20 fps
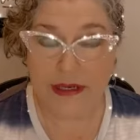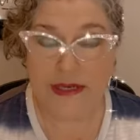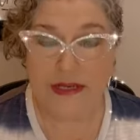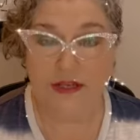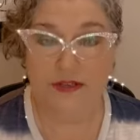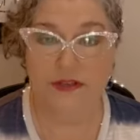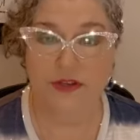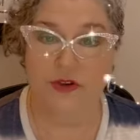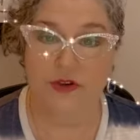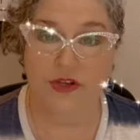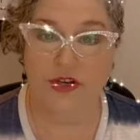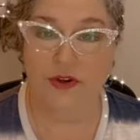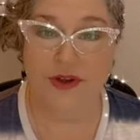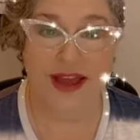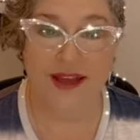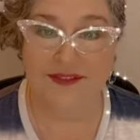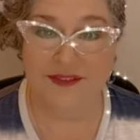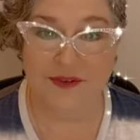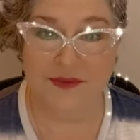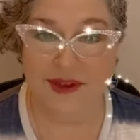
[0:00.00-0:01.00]
So you don't
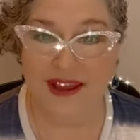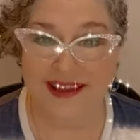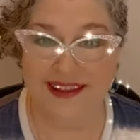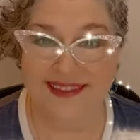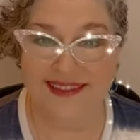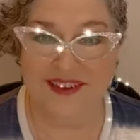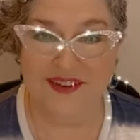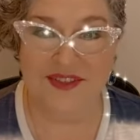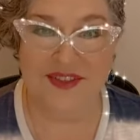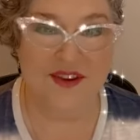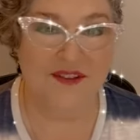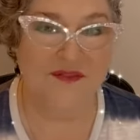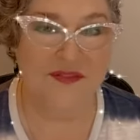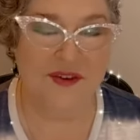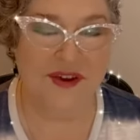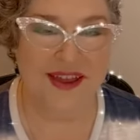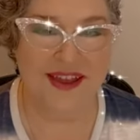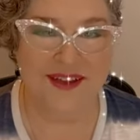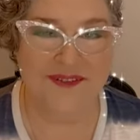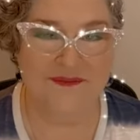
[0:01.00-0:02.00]
have to wait. They're there
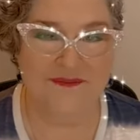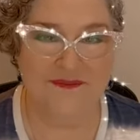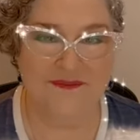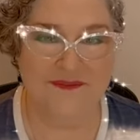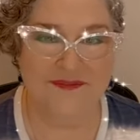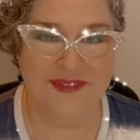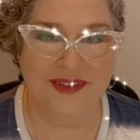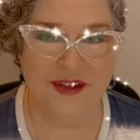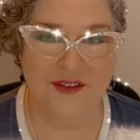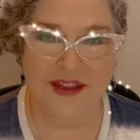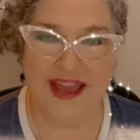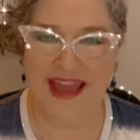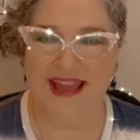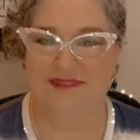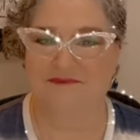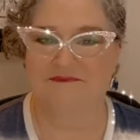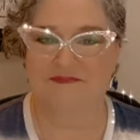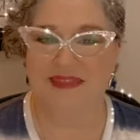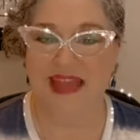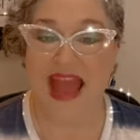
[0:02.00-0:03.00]
for you. Okay,
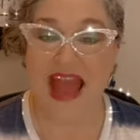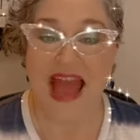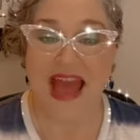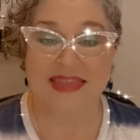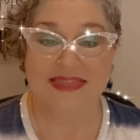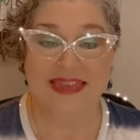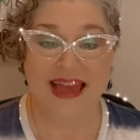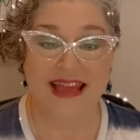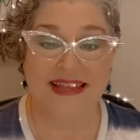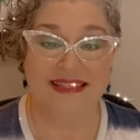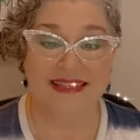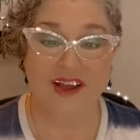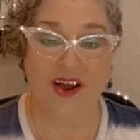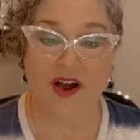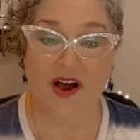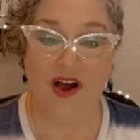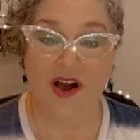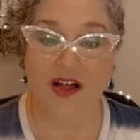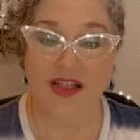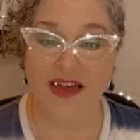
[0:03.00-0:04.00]
that's
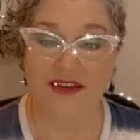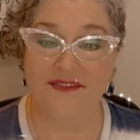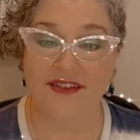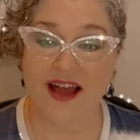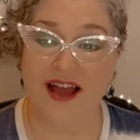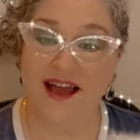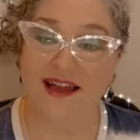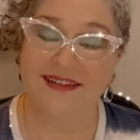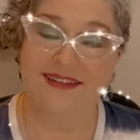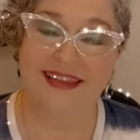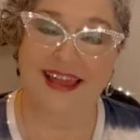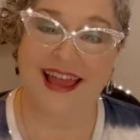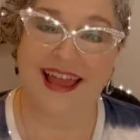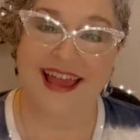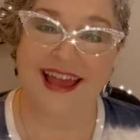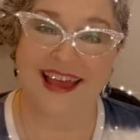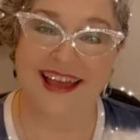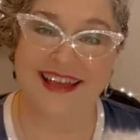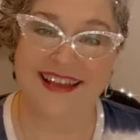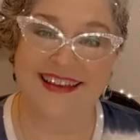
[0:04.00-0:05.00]
all I've got,
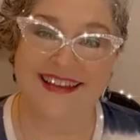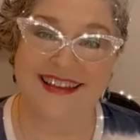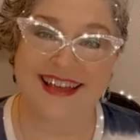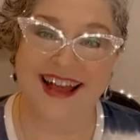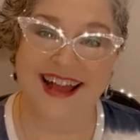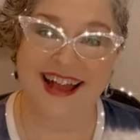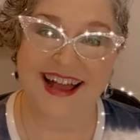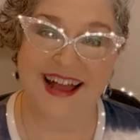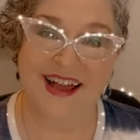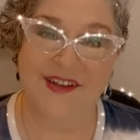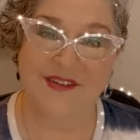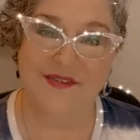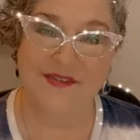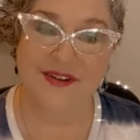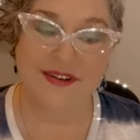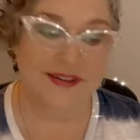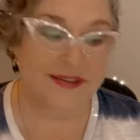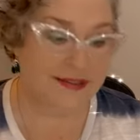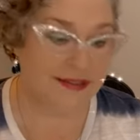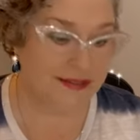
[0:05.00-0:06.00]
and I
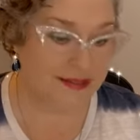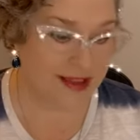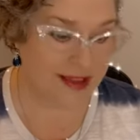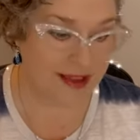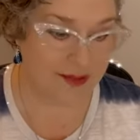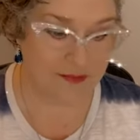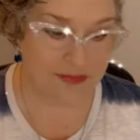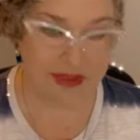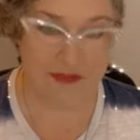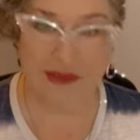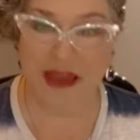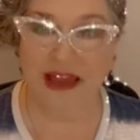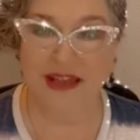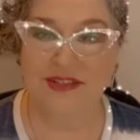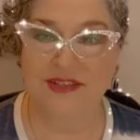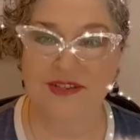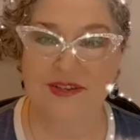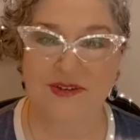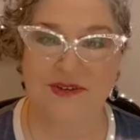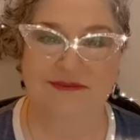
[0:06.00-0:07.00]
will be back
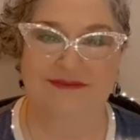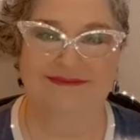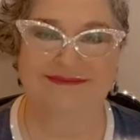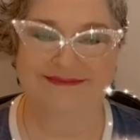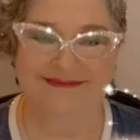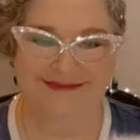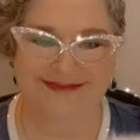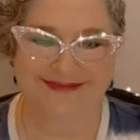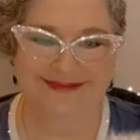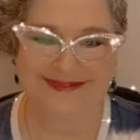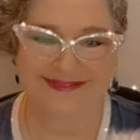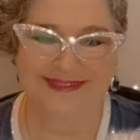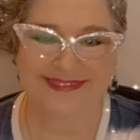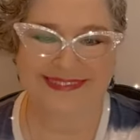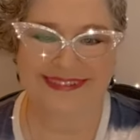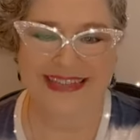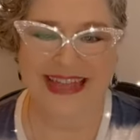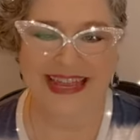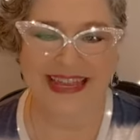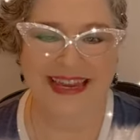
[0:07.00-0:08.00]
soon.
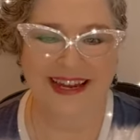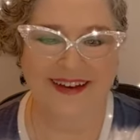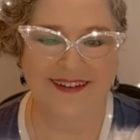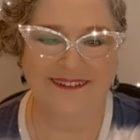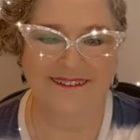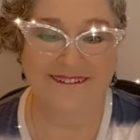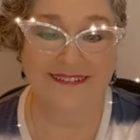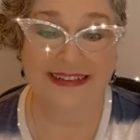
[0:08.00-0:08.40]
Take care.